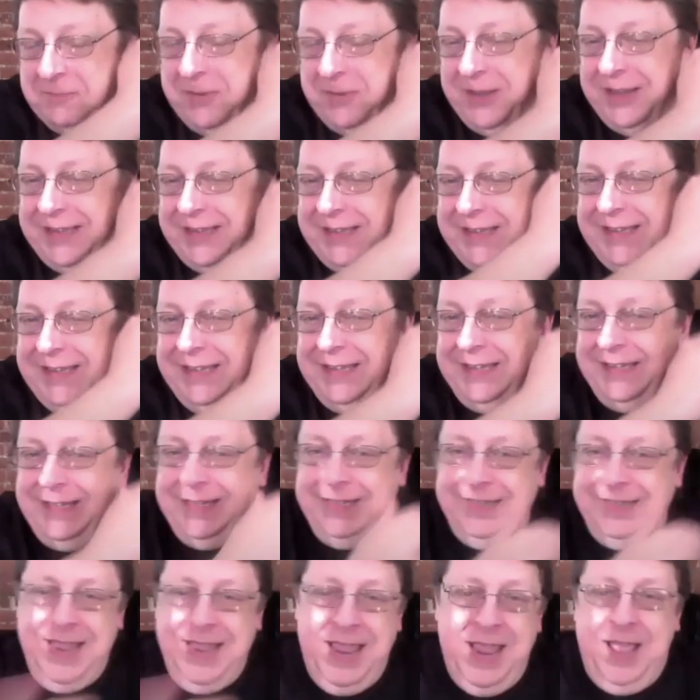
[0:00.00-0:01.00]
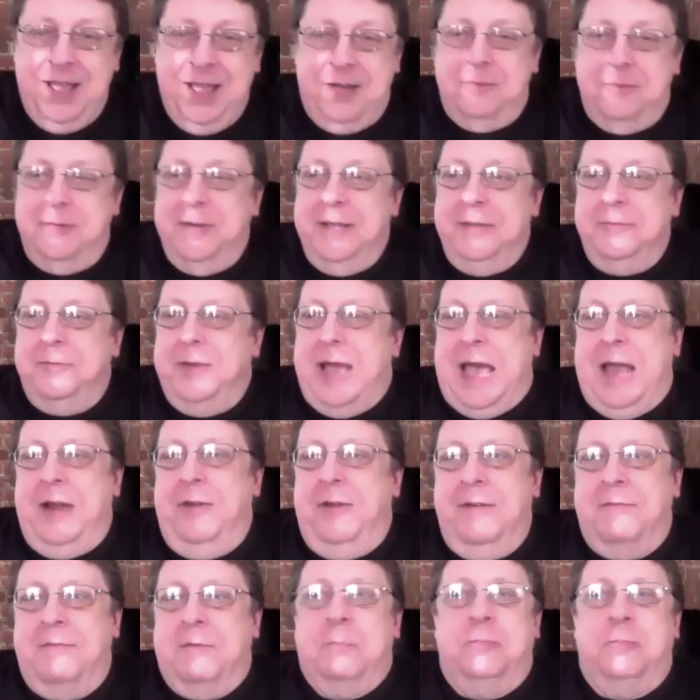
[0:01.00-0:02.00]
But yeah, exactly. I
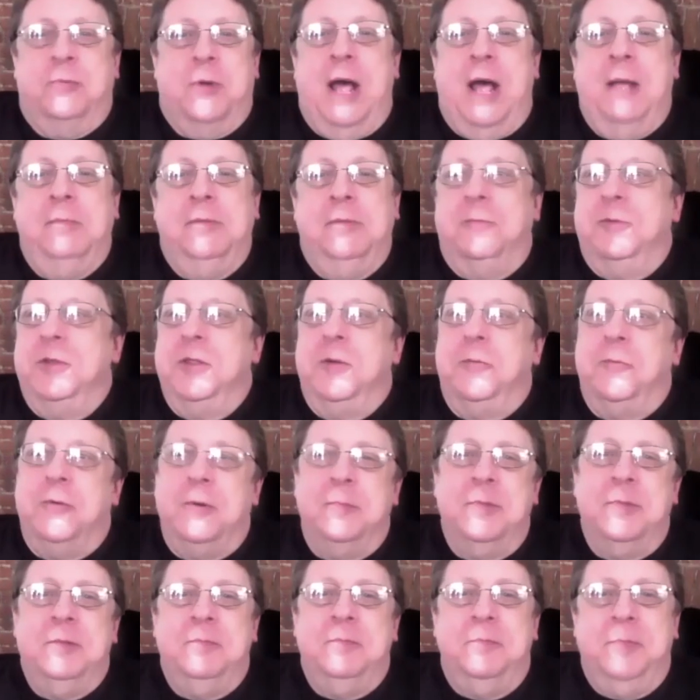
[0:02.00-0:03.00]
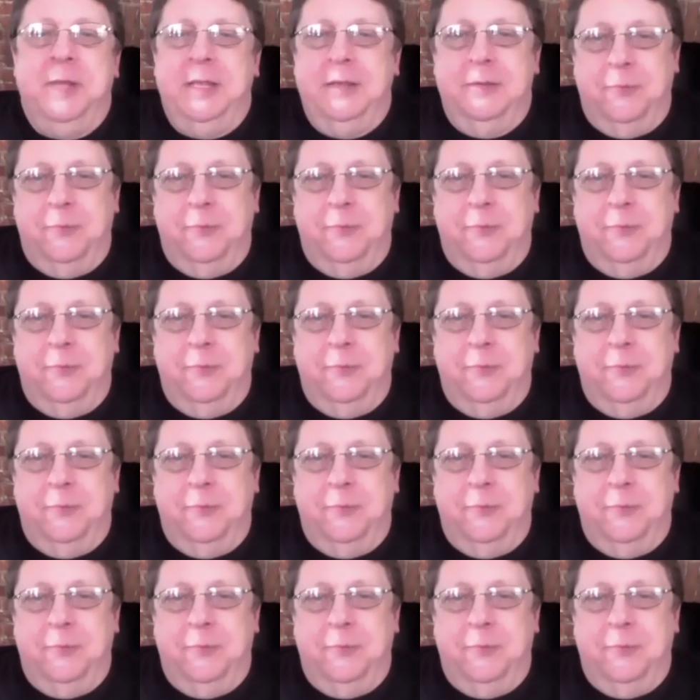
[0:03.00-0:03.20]
have a problem with a woman